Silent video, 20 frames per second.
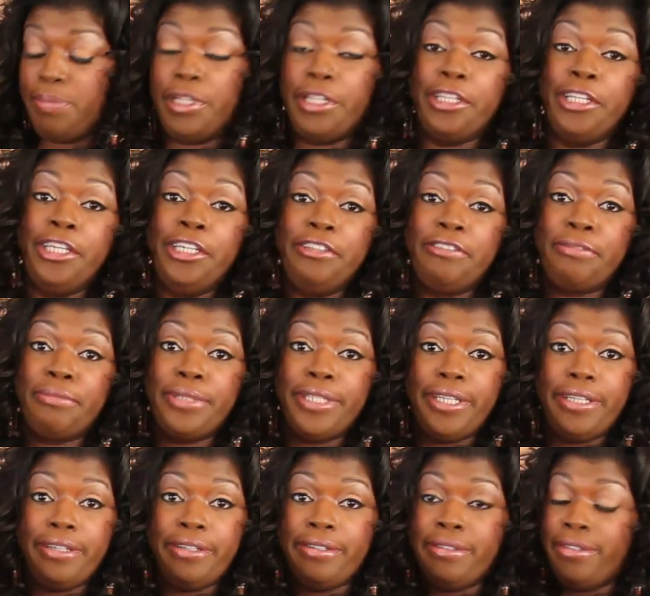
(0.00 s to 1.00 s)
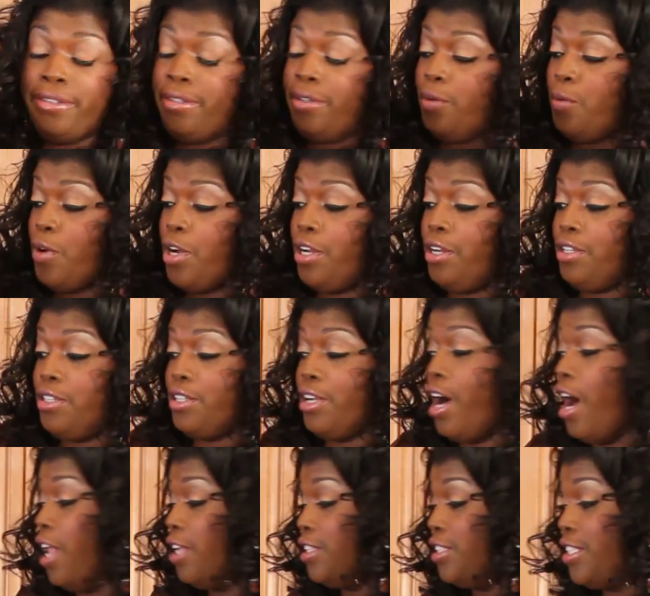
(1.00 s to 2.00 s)
Believe me, when it's the
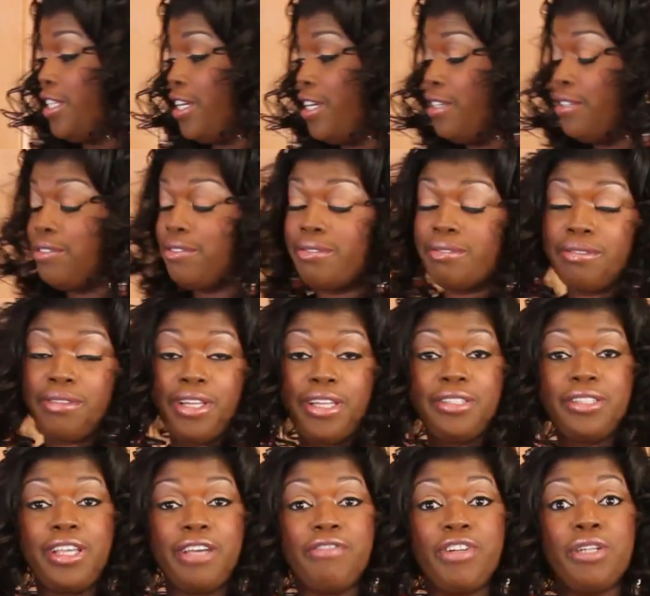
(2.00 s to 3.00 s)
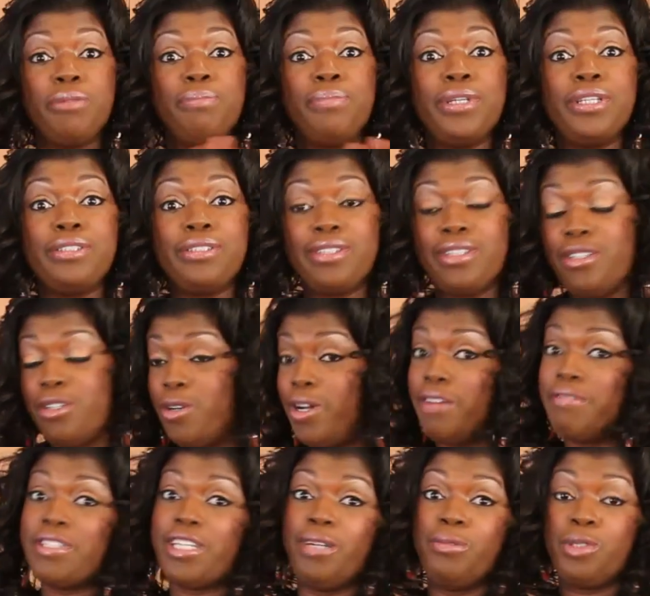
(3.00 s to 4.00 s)
holidays, things get very busy, you don't
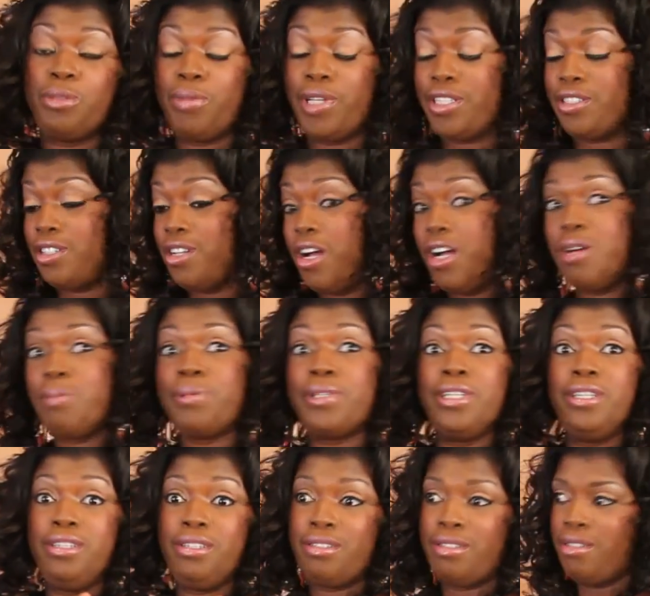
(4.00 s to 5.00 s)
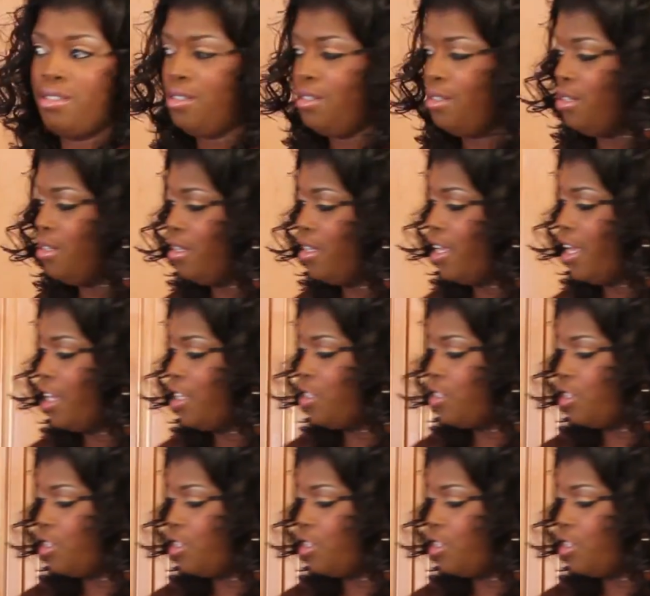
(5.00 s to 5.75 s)
have time to make stock, please get